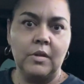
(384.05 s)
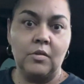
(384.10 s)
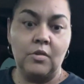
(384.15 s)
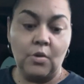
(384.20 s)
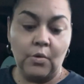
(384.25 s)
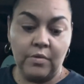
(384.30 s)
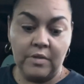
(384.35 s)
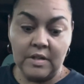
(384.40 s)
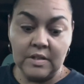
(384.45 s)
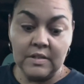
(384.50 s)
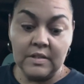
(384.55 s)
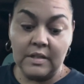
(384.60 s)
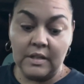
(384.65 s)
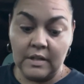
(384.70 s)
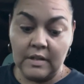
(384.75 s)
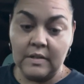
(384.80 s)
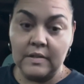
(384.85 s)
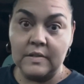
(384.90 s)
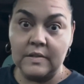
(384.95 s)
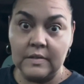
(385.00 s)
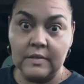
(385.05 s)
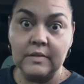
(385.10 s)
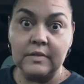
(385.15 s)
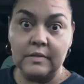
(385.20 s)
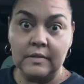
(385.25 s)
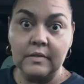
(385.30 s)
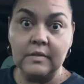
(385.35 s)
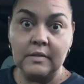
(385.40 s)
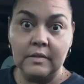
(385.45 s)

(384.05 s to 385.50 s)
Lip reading: No, this is